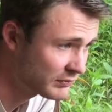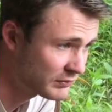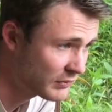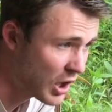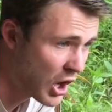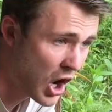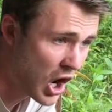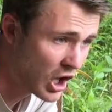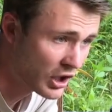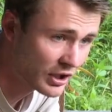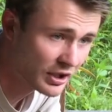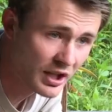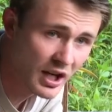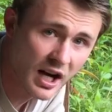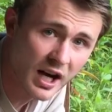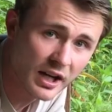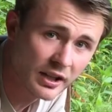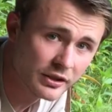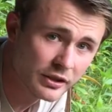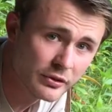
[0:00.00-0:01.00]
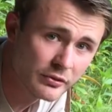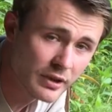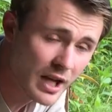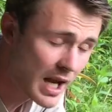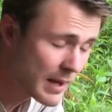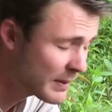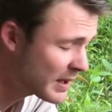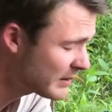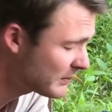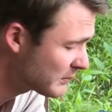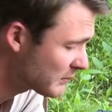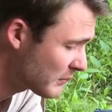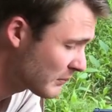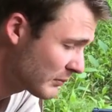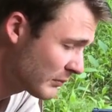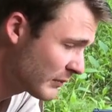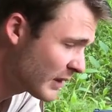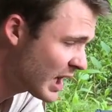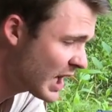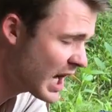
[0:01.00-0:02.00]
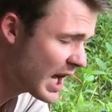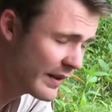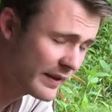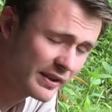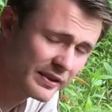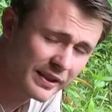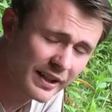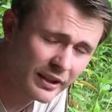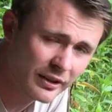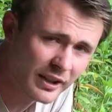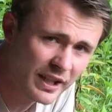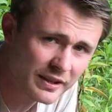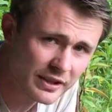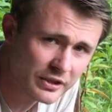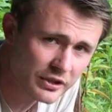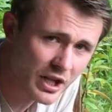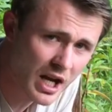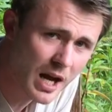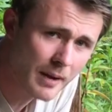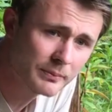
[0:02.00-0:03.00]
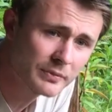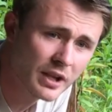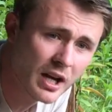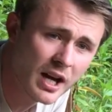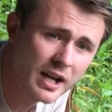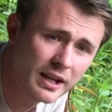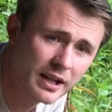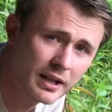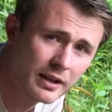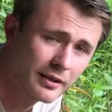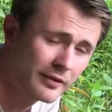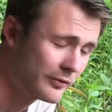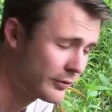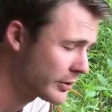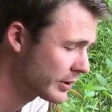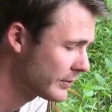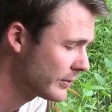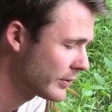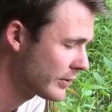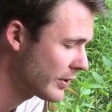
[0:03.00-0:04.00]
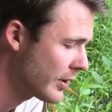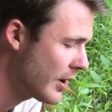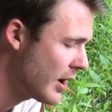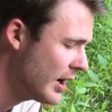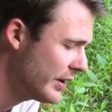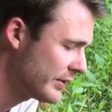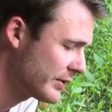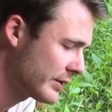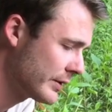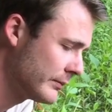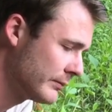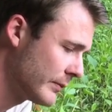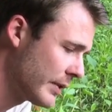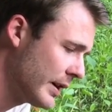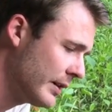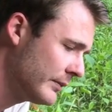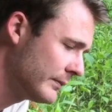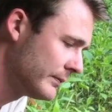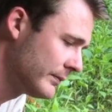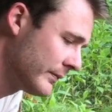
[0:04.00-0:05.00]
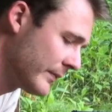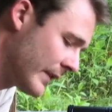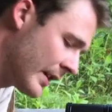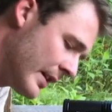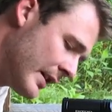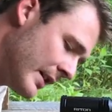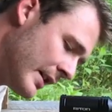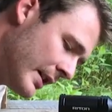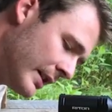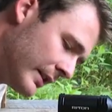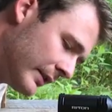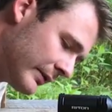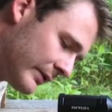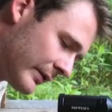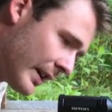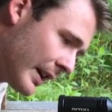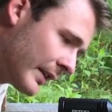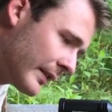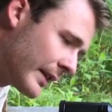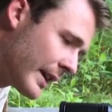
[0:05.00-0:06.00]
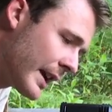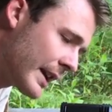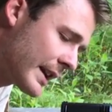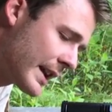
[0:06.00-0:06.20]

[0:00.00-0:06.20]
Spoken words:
hog gun, you name it, this thing will get the job done at an affordable cost, and well, frankly, I